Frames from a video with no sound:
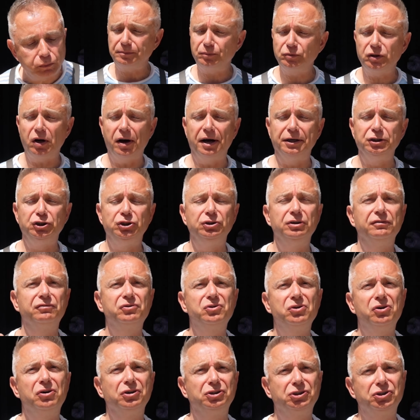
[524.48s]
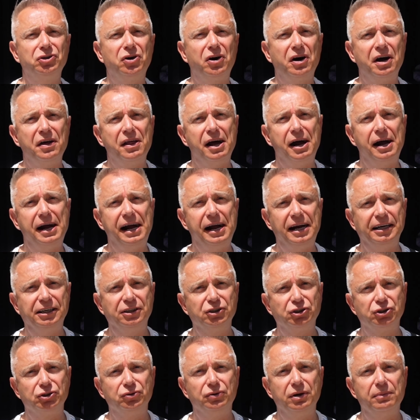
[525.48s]
Guys, you've got to try that
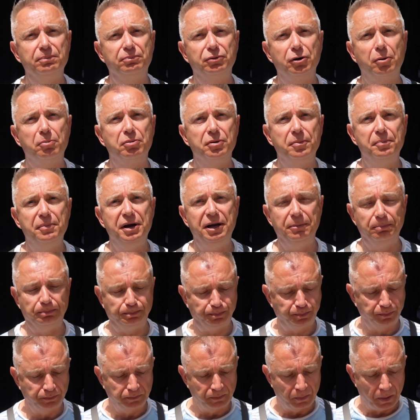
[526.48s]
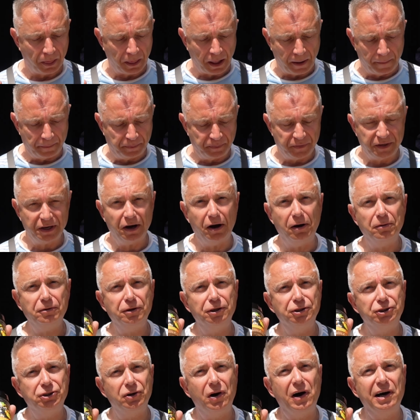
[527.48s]
Angus and OINK proper mint. So I'm
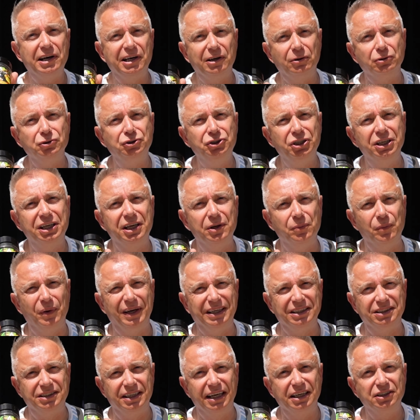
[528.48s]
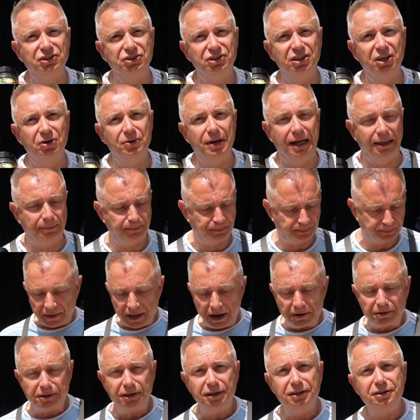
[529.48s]
going to try that on chicken wings next, you know that.
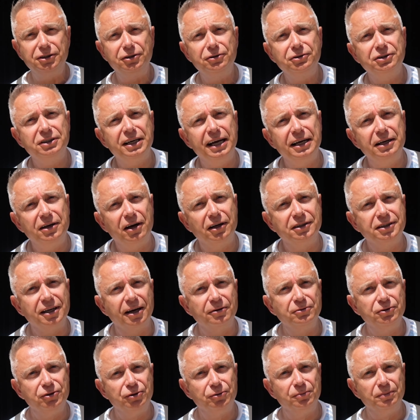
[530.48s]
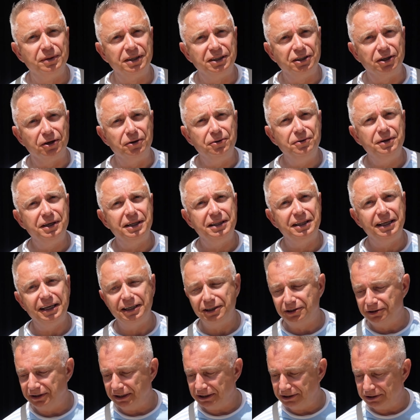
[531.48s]
I'm going to do something that I don't normally do in the
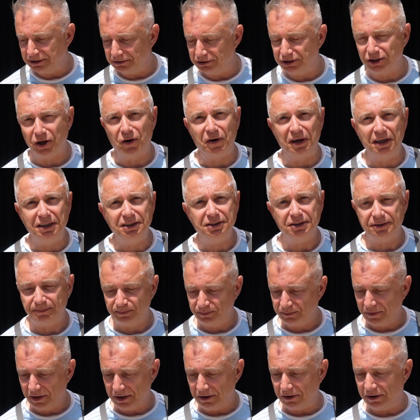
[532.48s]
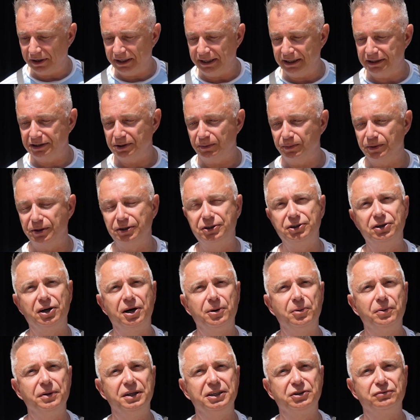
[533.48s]
interest of science, i.e. because I want to try
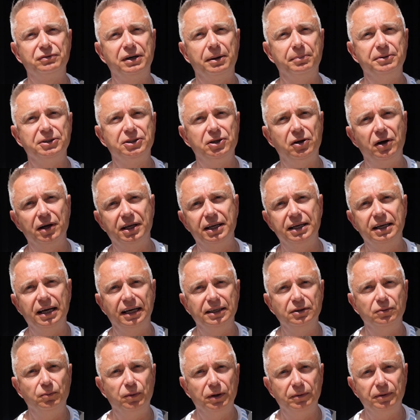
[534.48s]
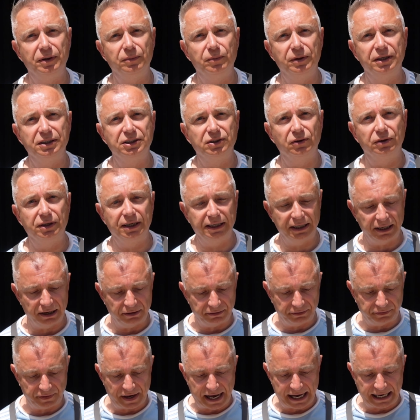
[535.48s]
what this rub is like again when it's on a
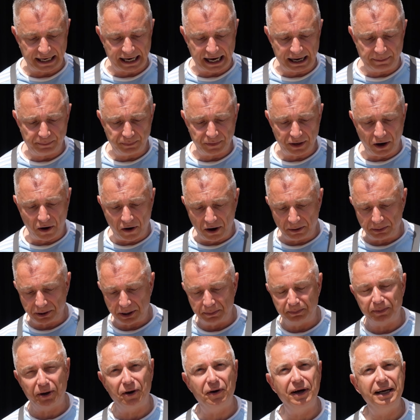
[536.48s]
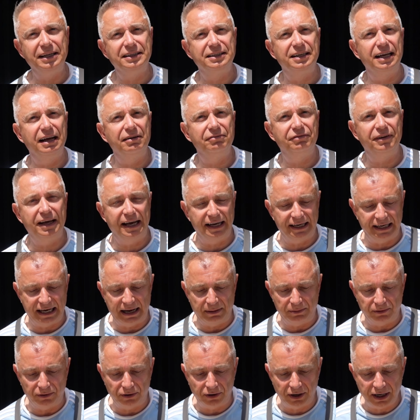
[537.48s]
fat cap. I'm going to bite into that fat
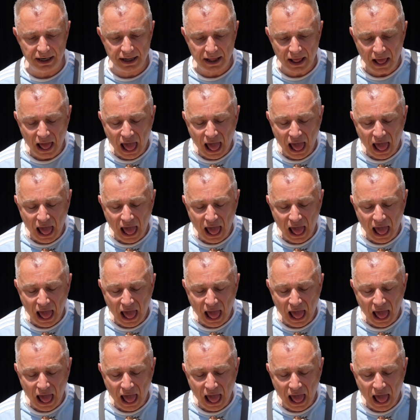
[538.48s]
cap, all right?